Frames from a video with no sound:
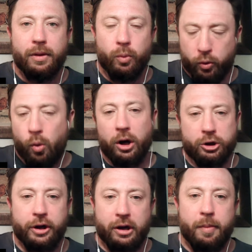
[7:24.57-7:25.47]
With
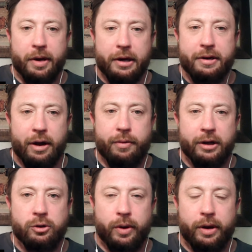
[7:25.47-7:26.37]
Washington coming into town
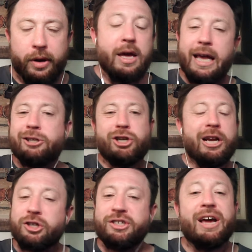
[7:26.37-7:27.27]
next week, it
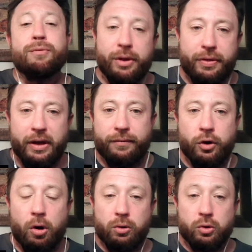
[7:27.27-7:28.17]
changes everything if the
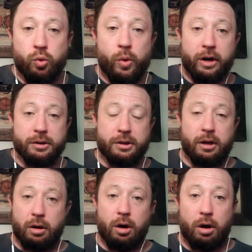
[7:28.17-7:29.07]
Cardinals win on
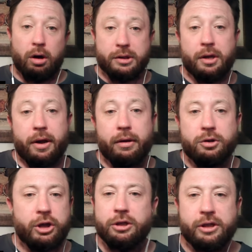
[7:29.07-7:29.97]
Sunday. It
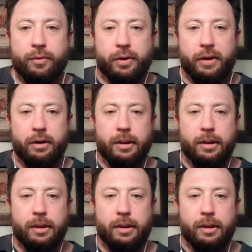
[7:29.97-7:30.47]
changes everything.